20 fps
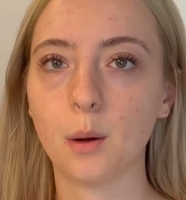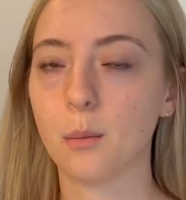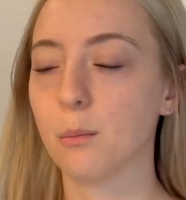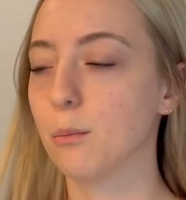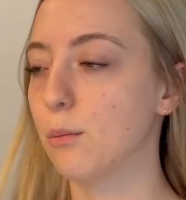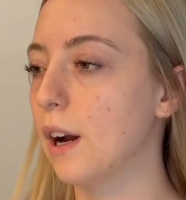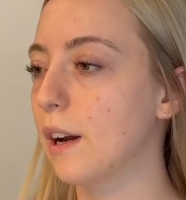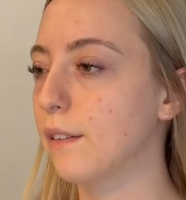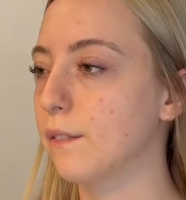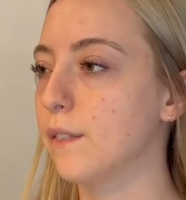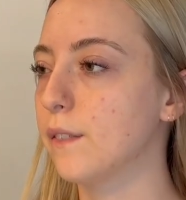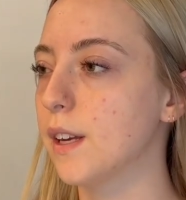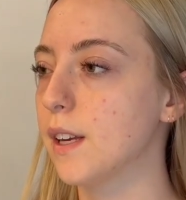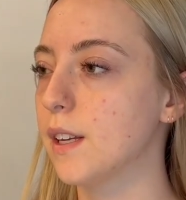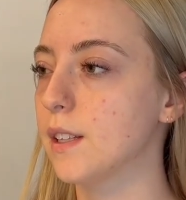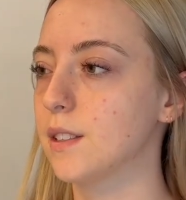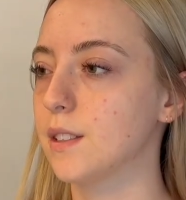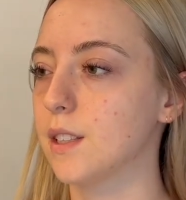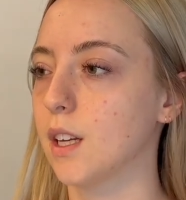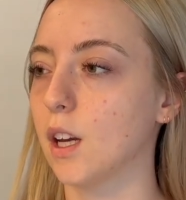
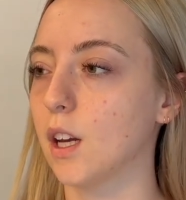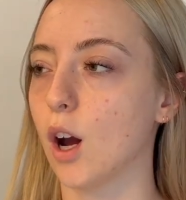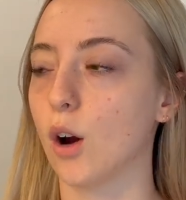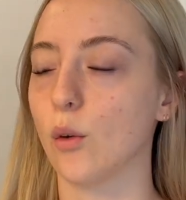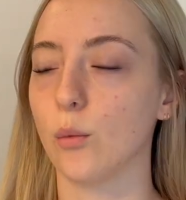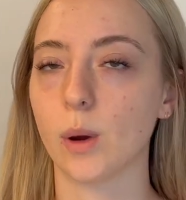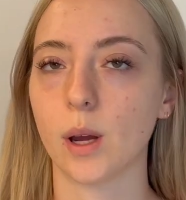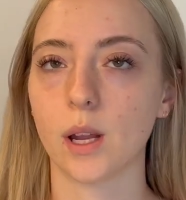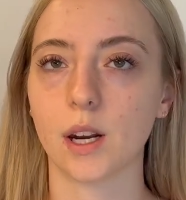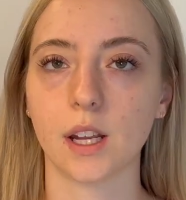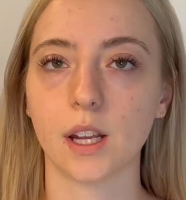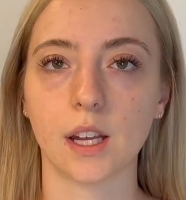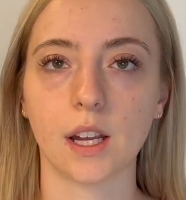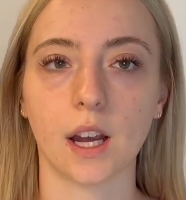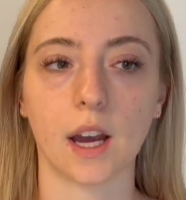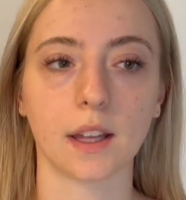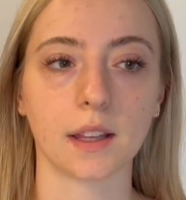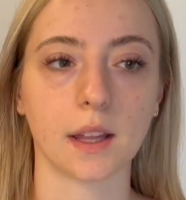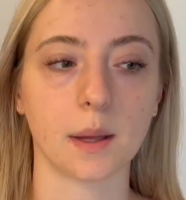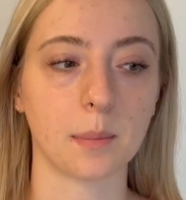Breakfast, I got ready,
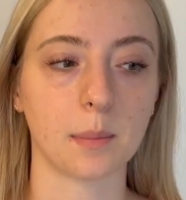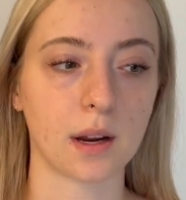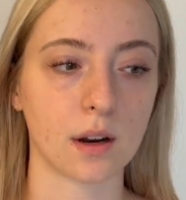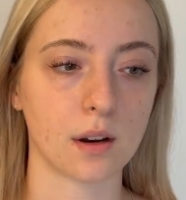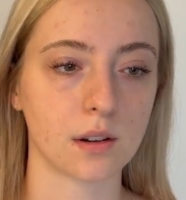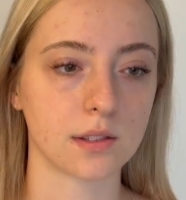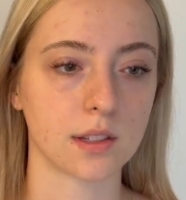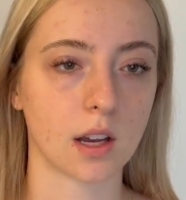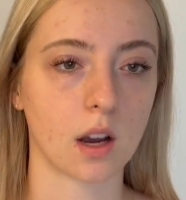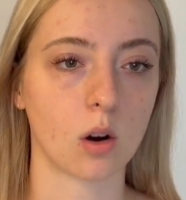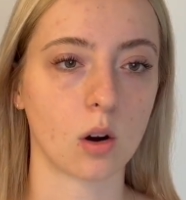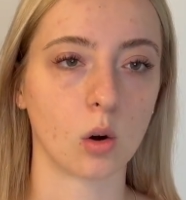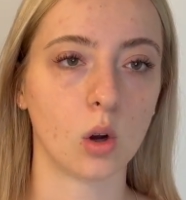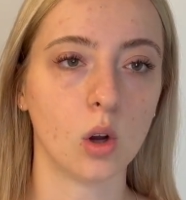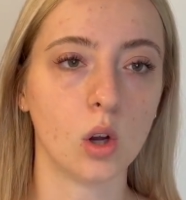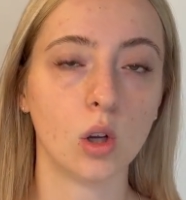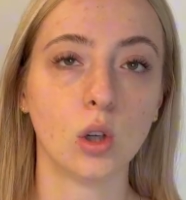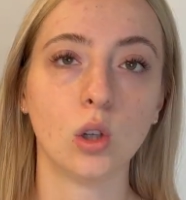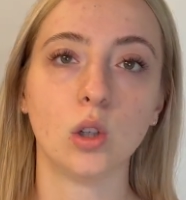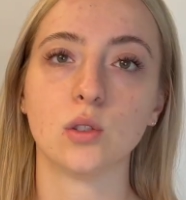I let Paris out
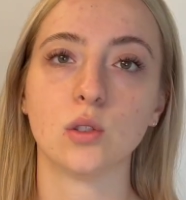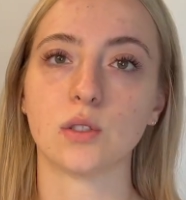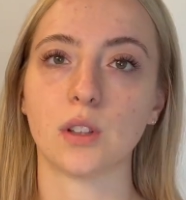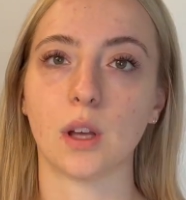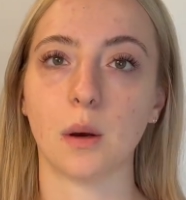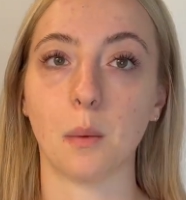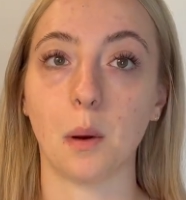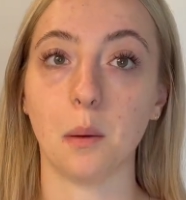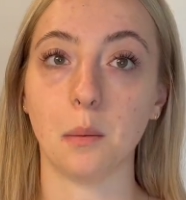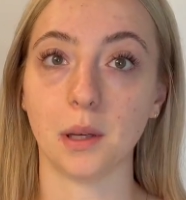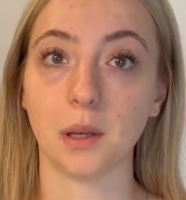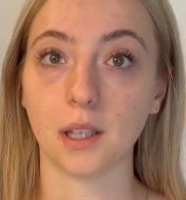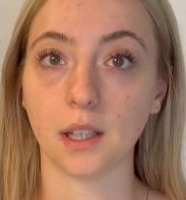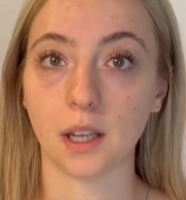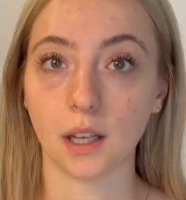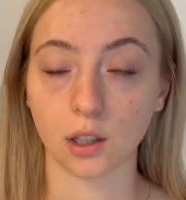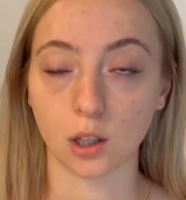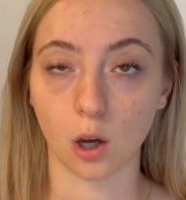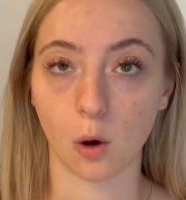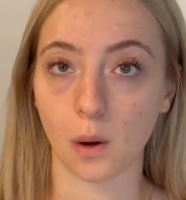so that way we can
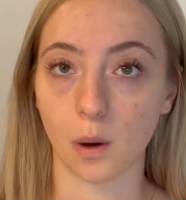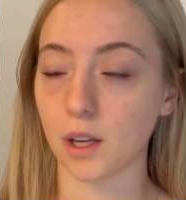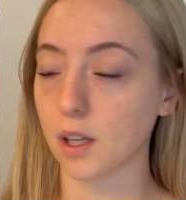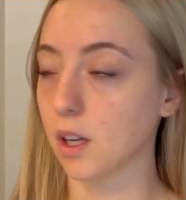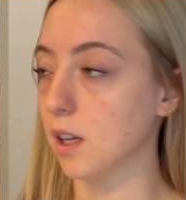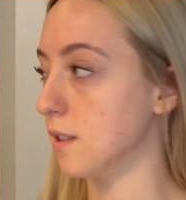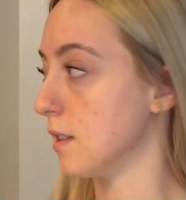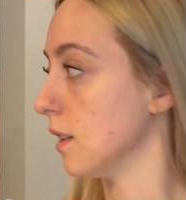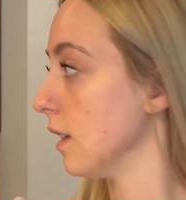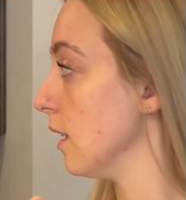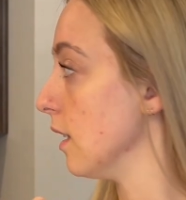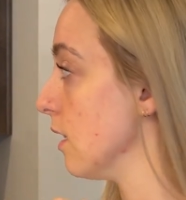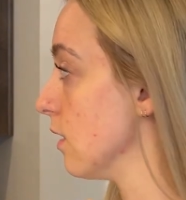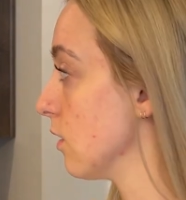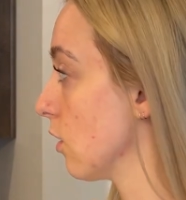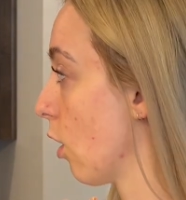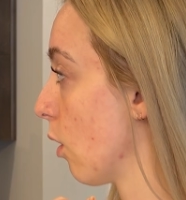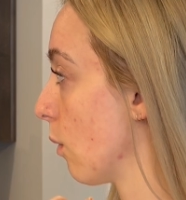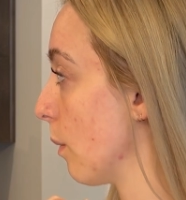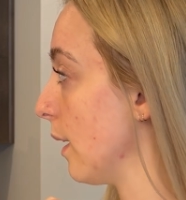get going because it is
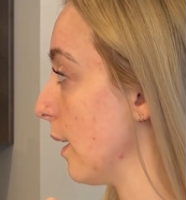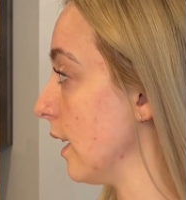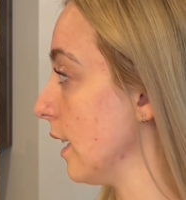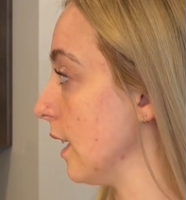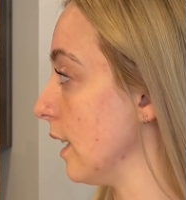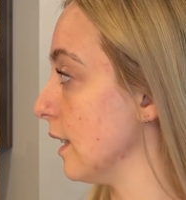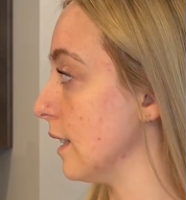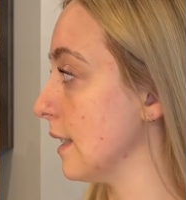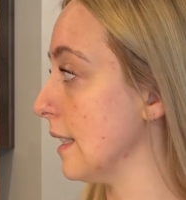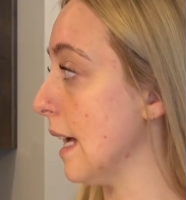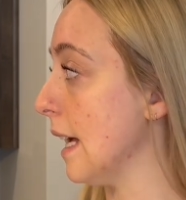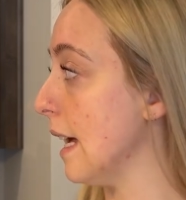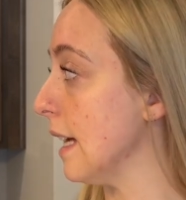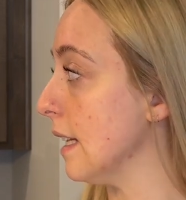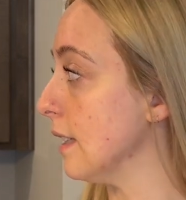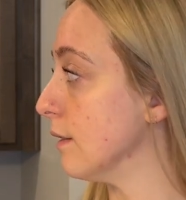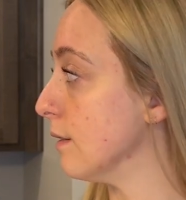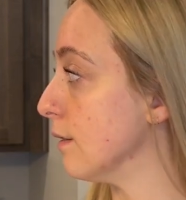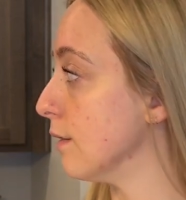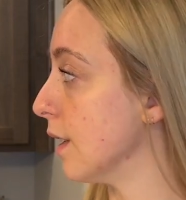already
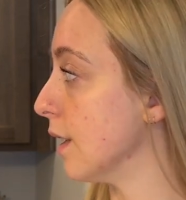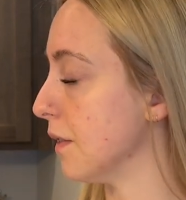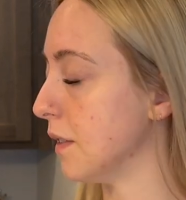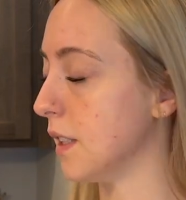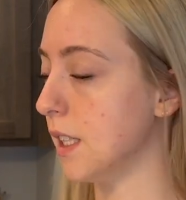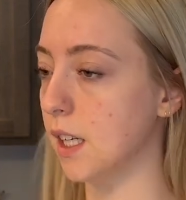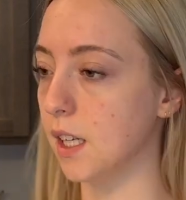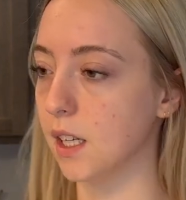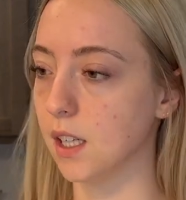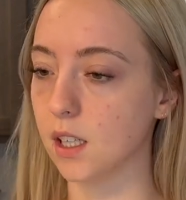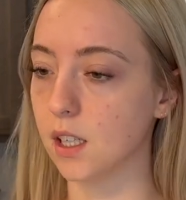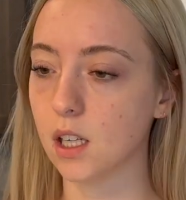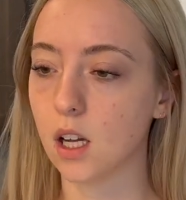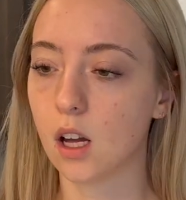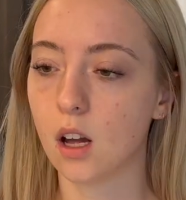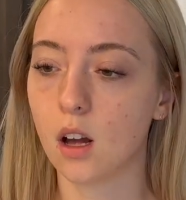10:15.